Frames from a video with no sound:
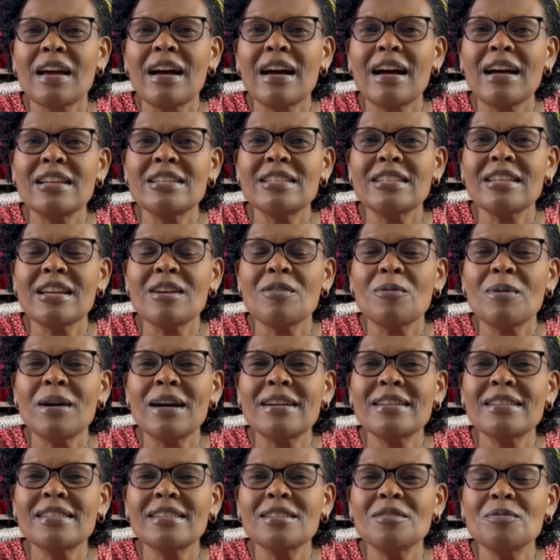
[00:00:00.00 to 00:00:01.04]
I share
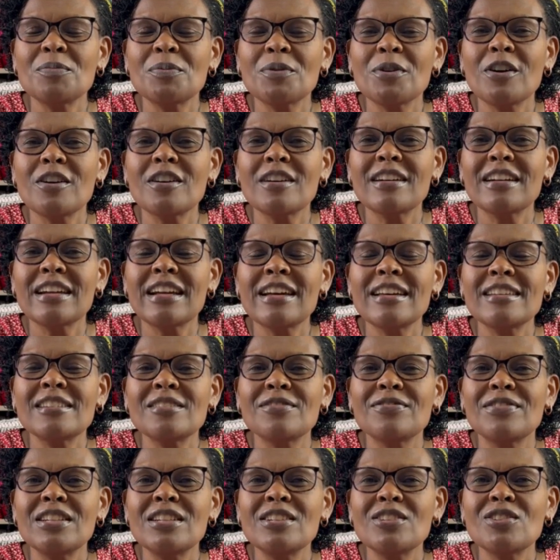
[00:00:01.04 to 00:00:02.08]
works in
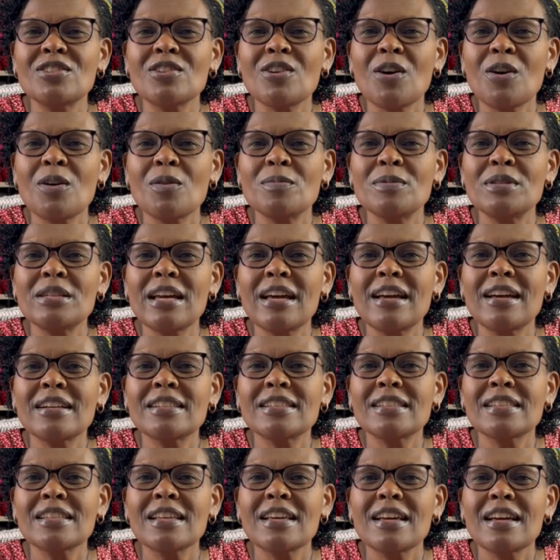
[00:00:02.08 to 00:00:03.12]
progress, finished
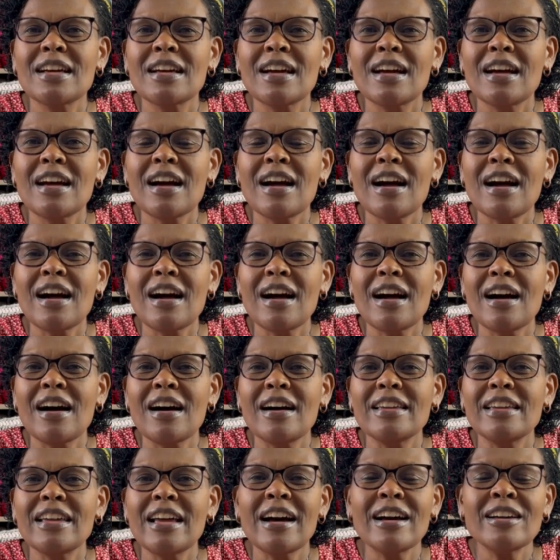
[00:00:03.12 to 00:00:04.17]
objects,
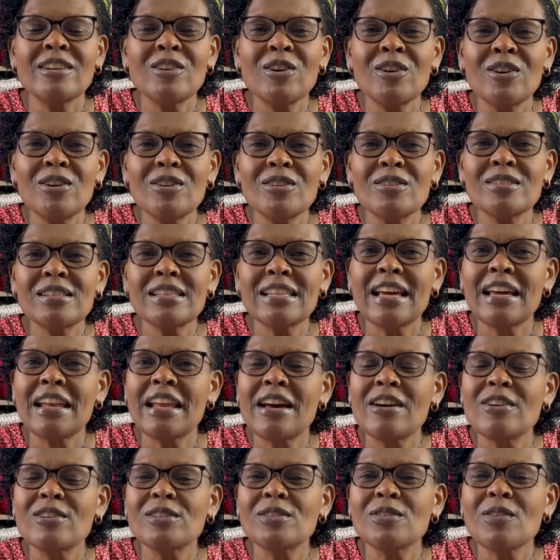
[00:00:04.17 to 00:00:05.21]
yarn hauls,
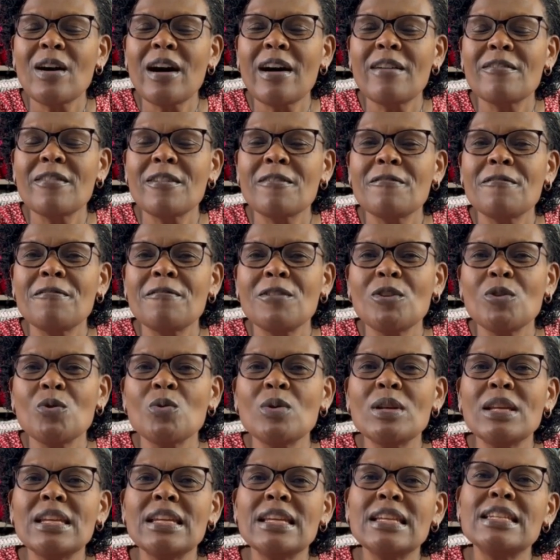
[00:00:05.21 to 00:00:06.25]
and I also have a
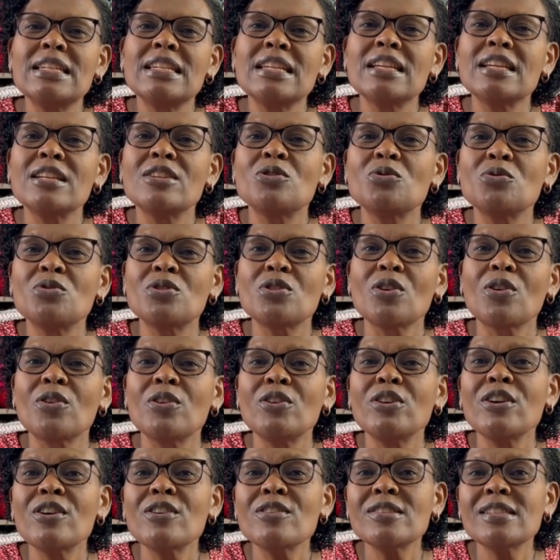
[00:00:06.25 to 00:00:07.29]
few knitting
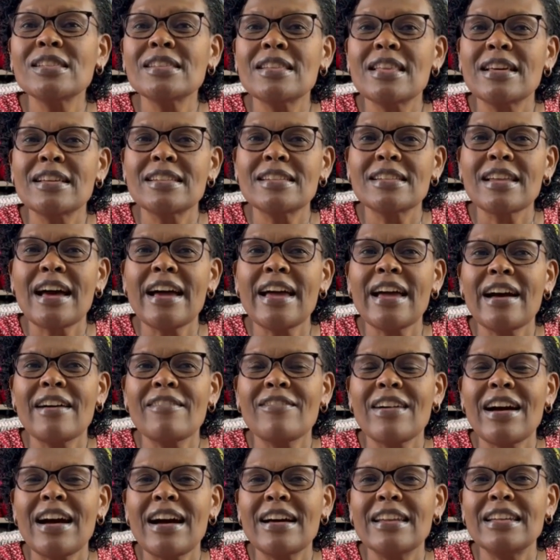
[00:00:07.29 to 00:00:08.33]
tutorials that I
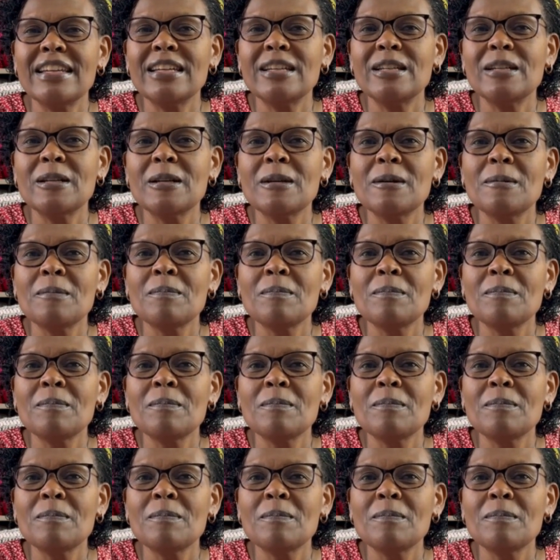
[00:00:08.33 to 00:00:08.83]
have added.